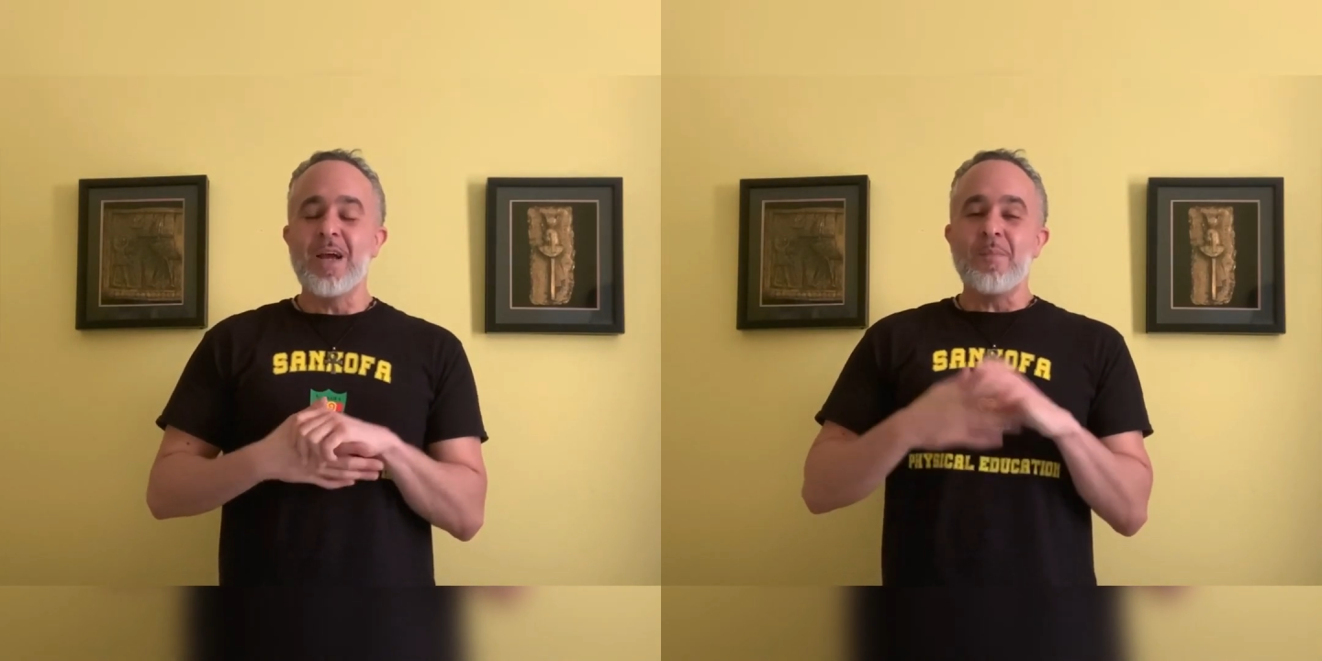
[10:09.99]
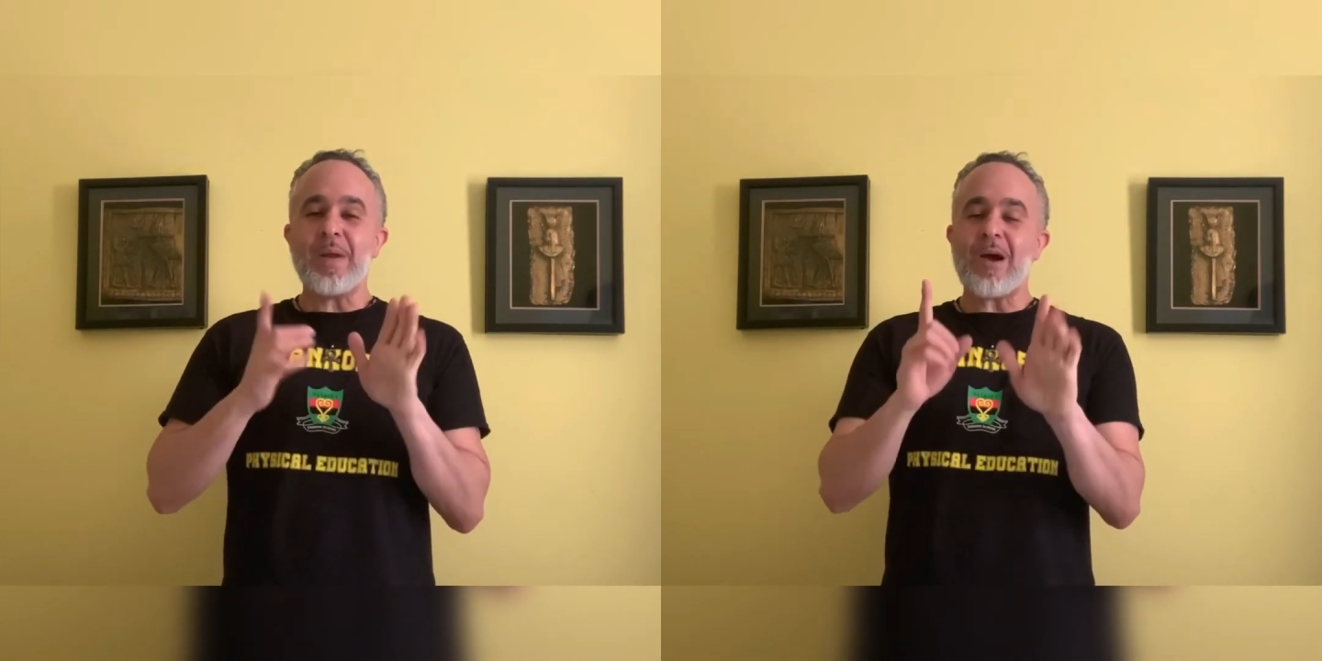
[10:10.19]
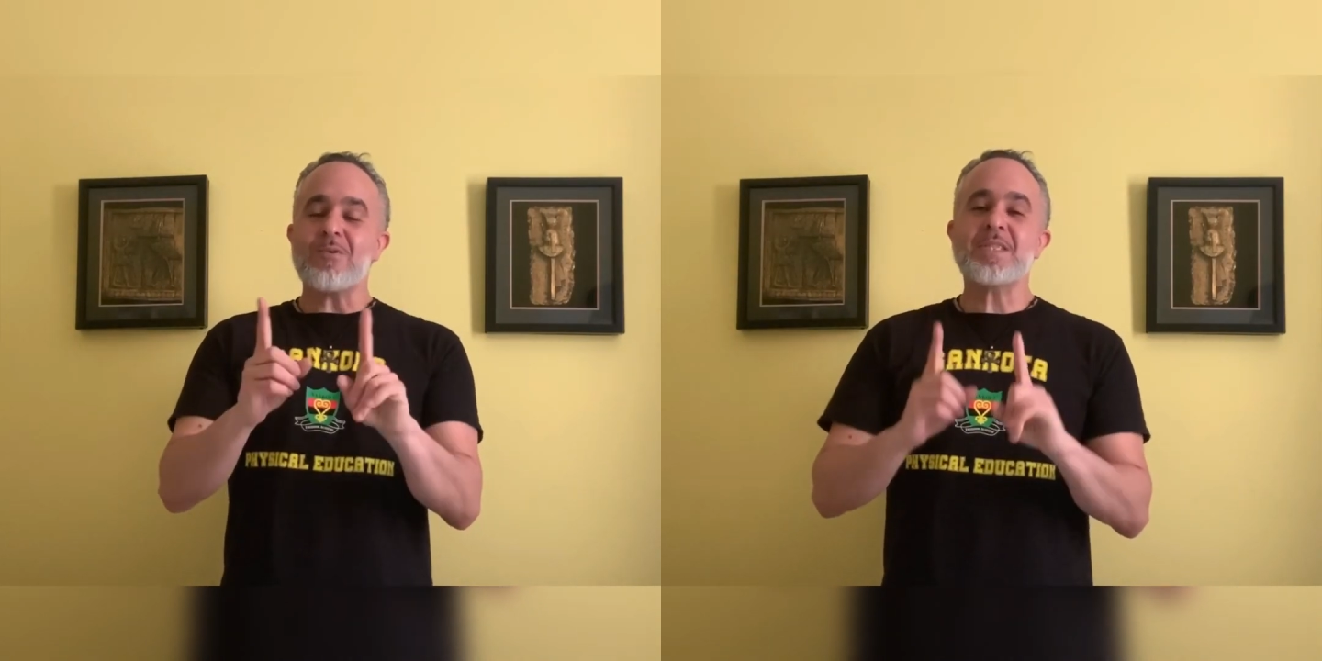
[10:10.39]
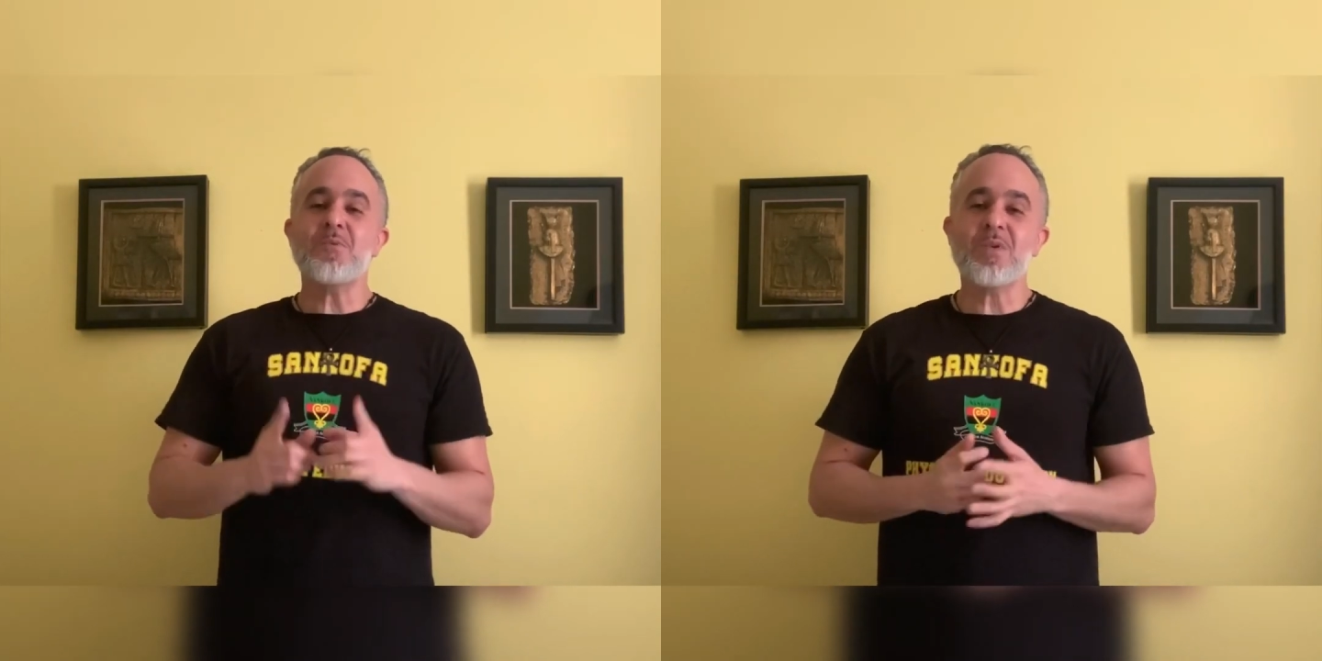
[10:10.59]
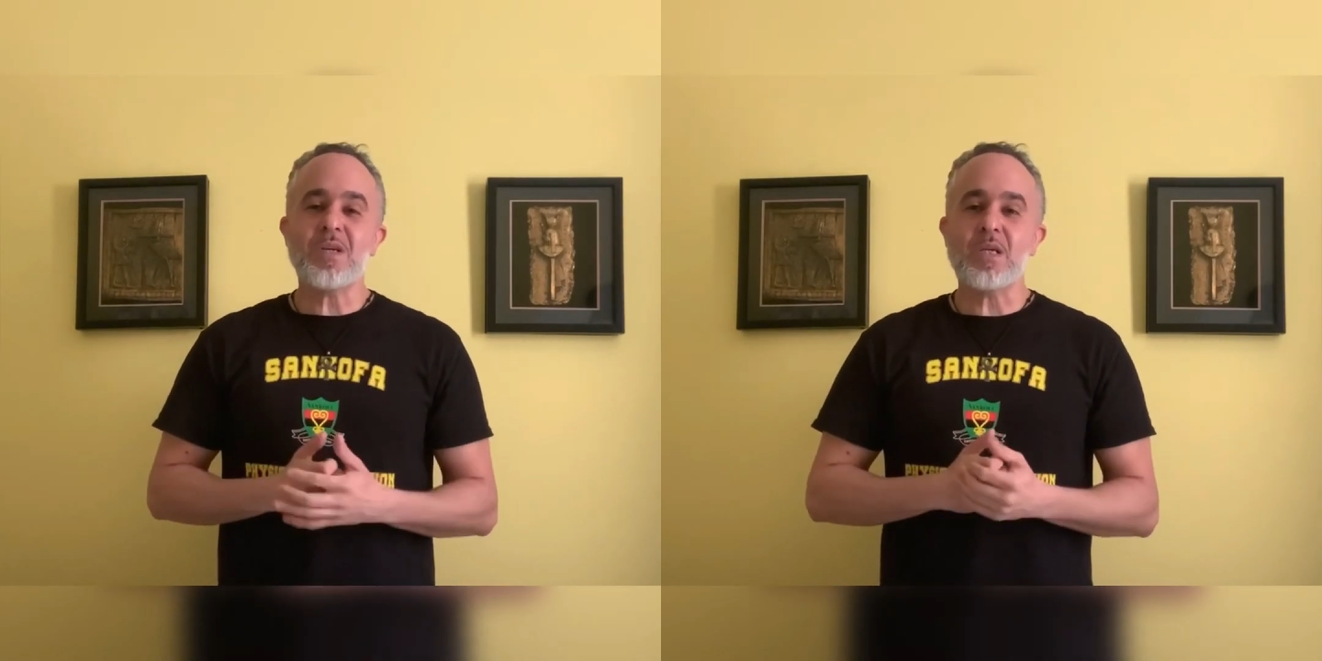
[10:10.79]
But I also
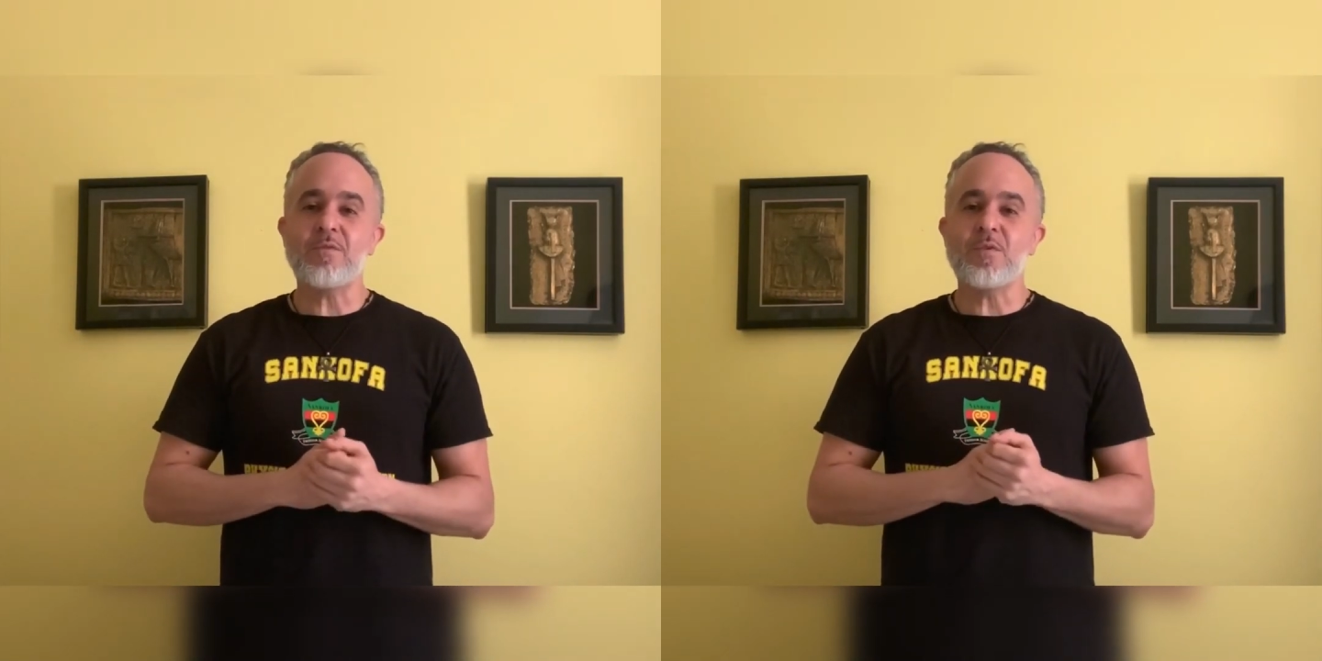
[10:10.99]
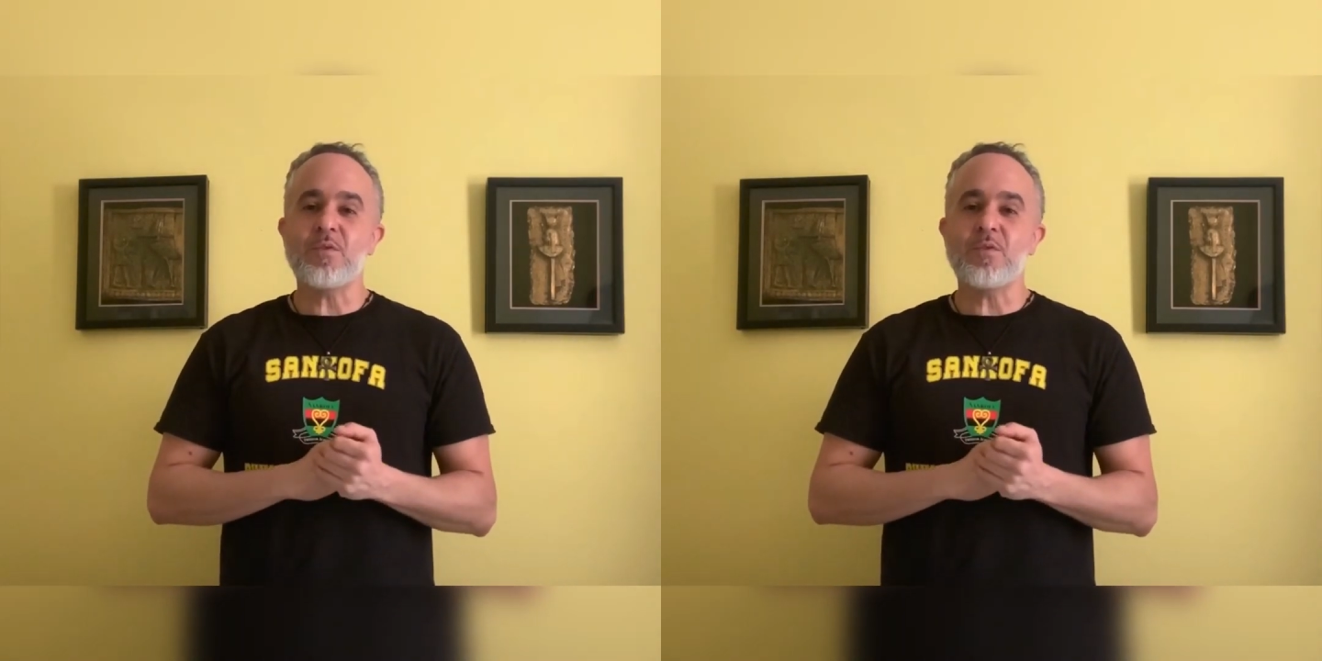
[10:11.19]
want to give you